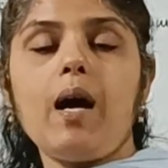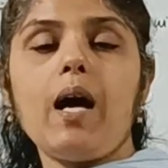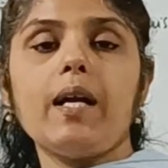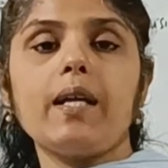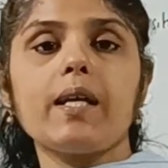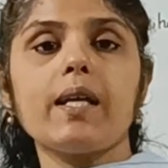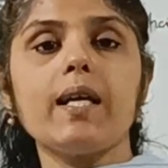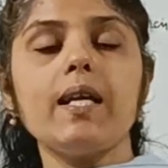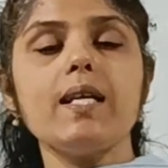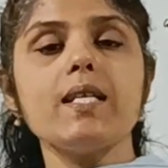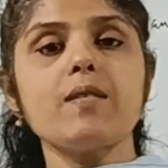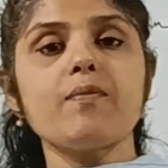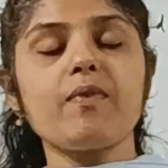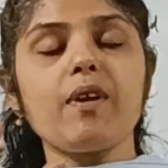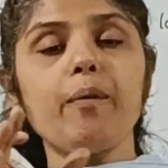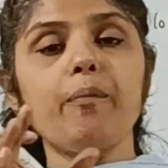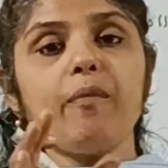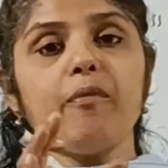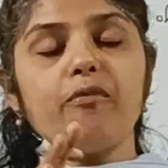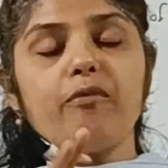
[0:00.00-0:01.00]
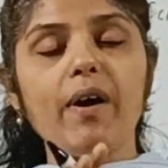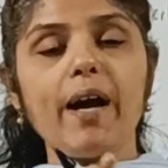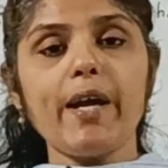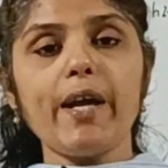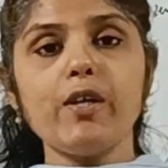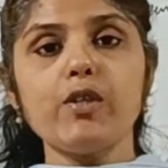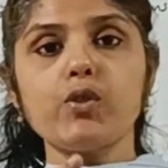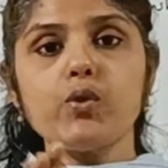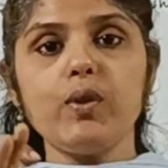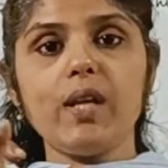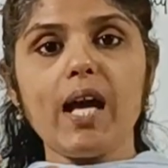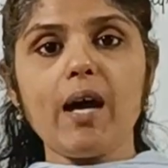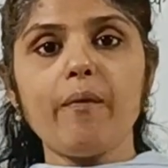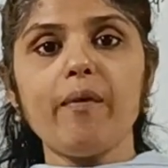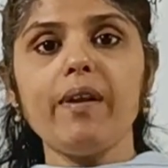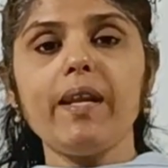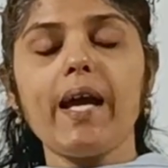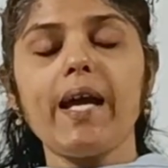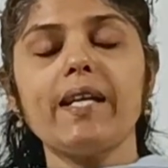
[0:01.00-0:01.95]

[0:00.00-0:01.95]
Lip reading: article is from 5 to 11,